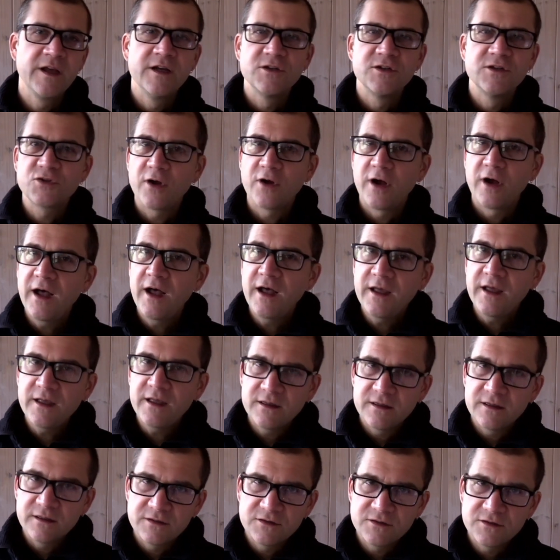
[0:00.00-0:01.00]

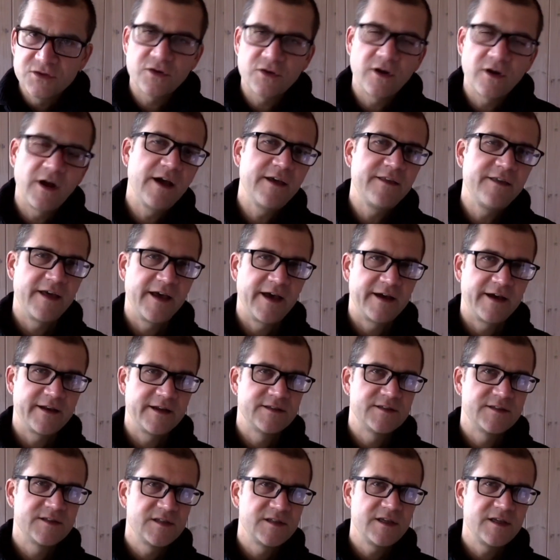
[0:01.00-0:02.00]
Try that
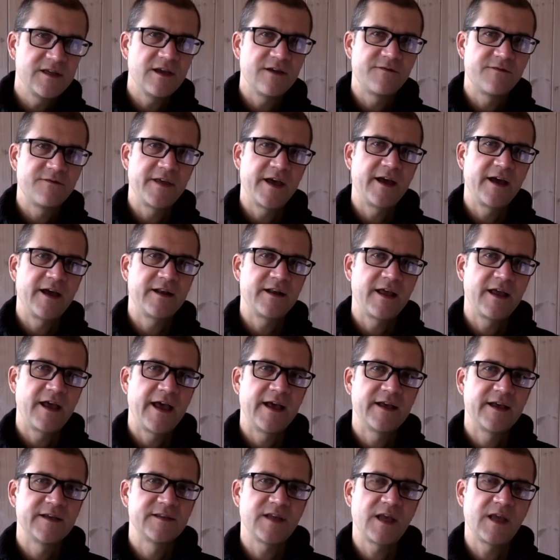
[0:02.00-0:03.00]
and see if that
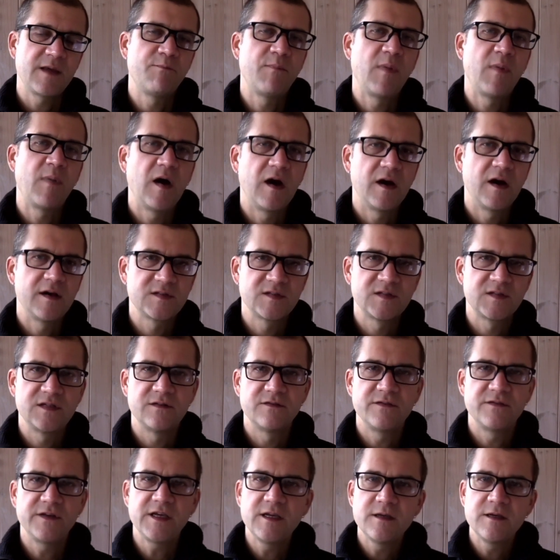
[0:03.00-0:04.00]
has a
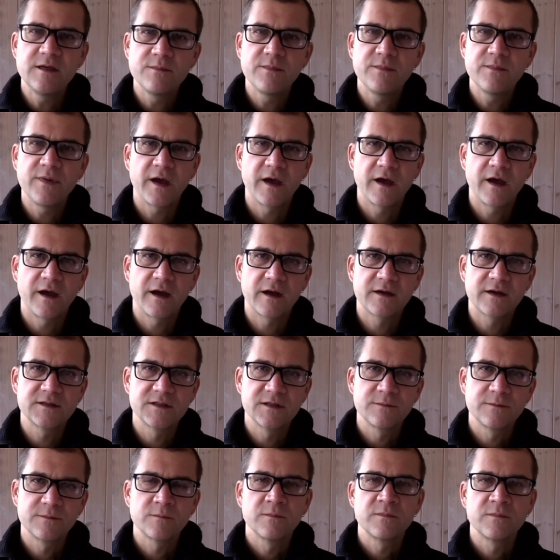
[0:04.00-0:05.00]
positive impact
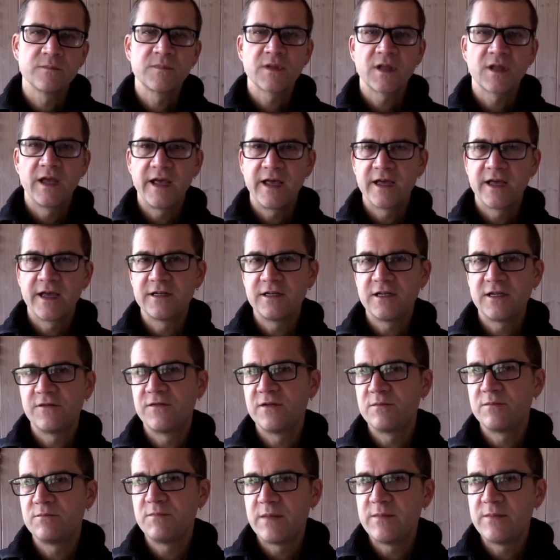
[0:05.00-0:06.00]
and if
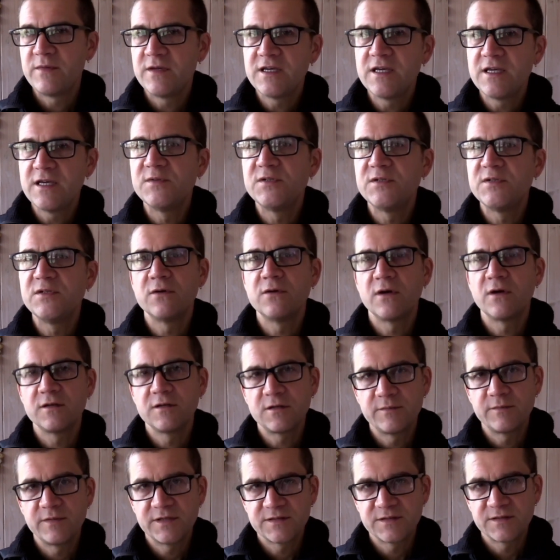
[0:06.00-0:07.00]
it maybe keeps you a
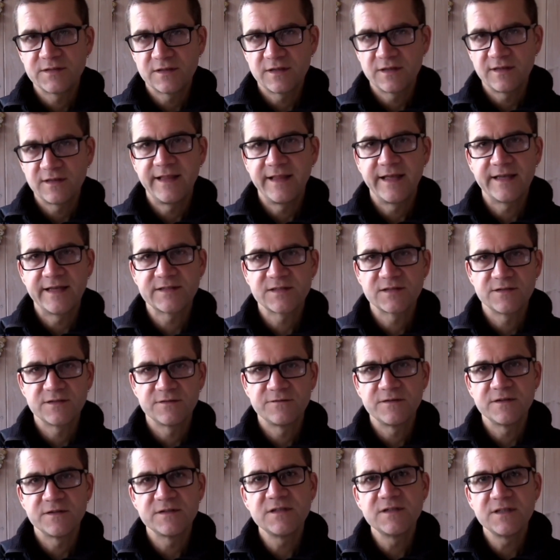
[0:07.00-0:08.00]
little bit less
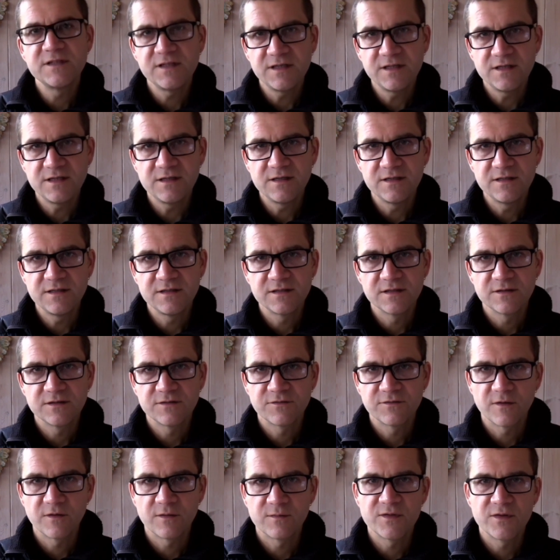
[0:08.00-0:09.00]
fatigued
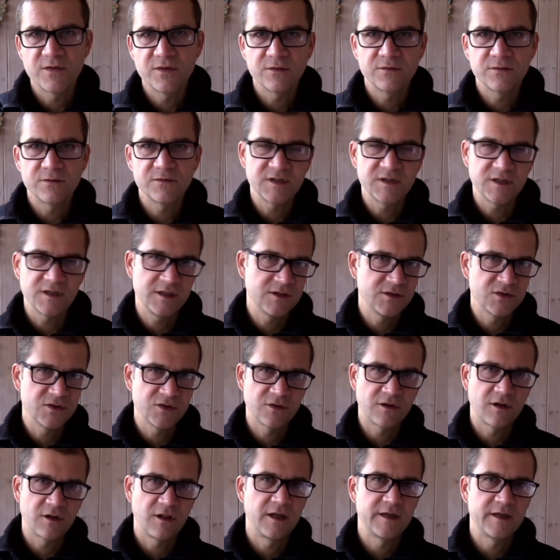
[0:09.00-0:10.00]
from those
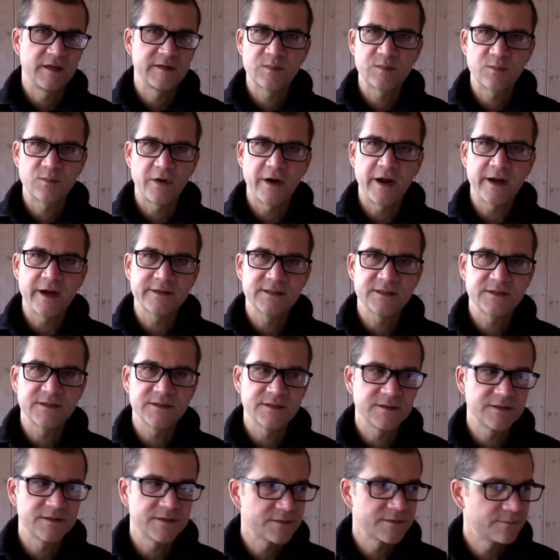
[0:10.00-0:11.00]
internalized
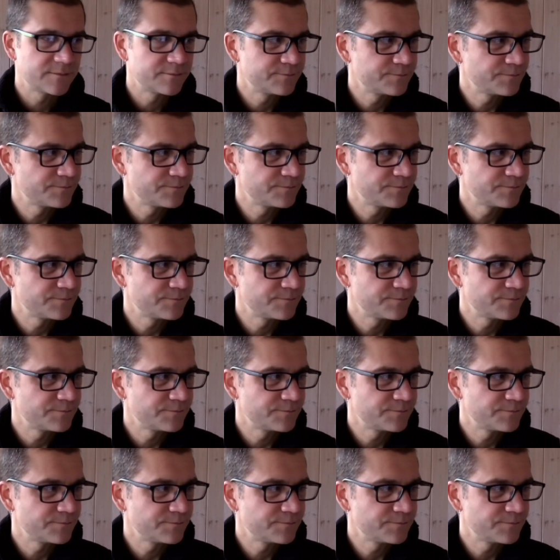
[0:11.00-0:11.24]
practices.